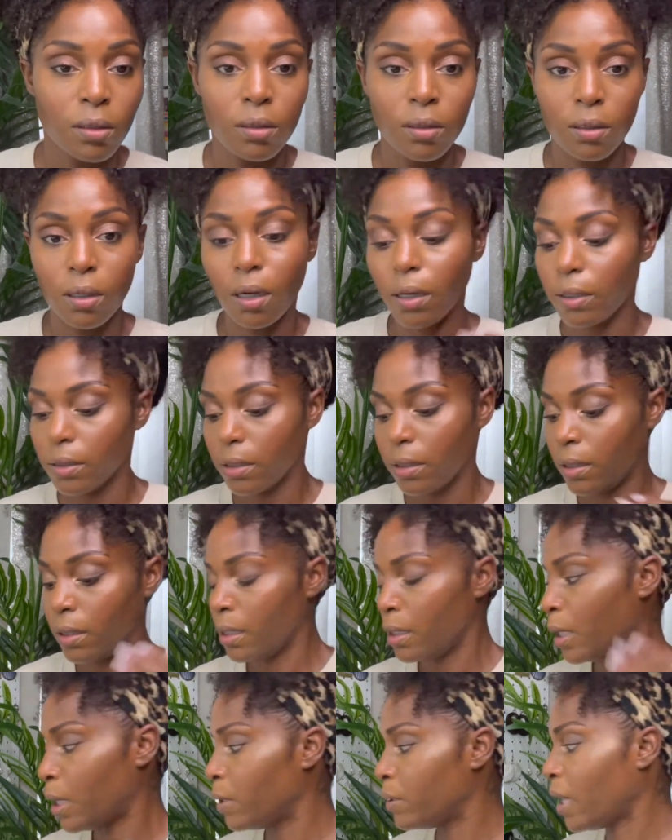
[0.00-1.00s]
Alright, and
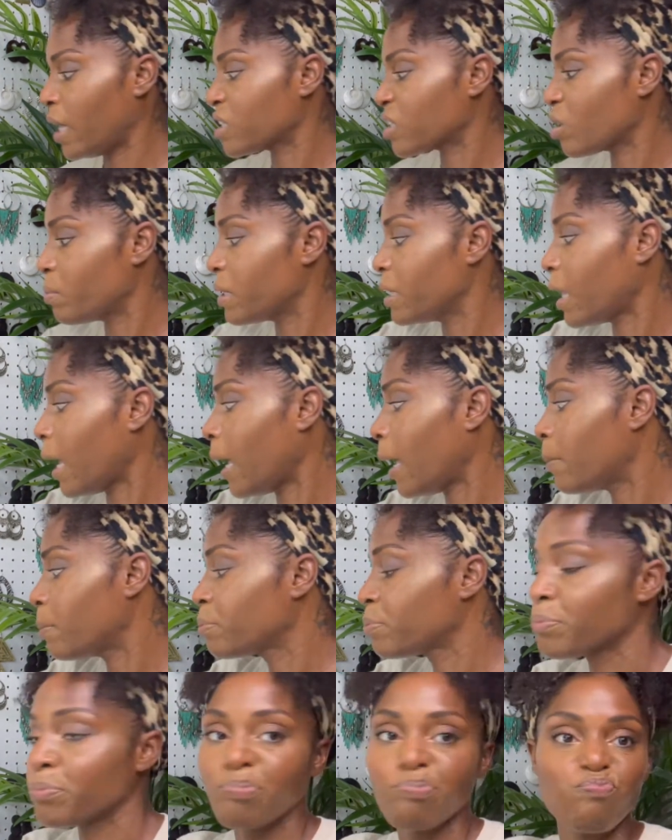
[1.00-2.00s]
then that's gonna be that.